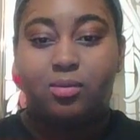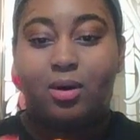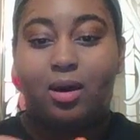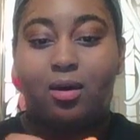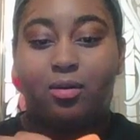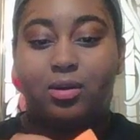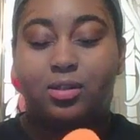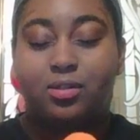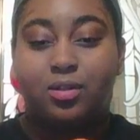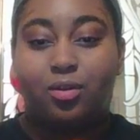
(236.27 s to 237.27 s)
a while because
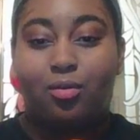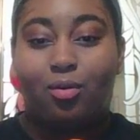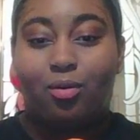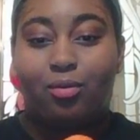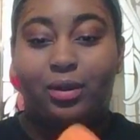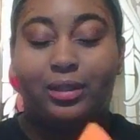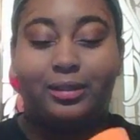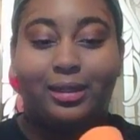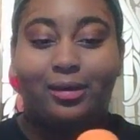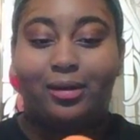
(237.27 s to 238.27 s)
there's a little hole right
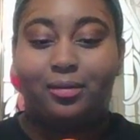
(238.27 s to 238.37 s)
there,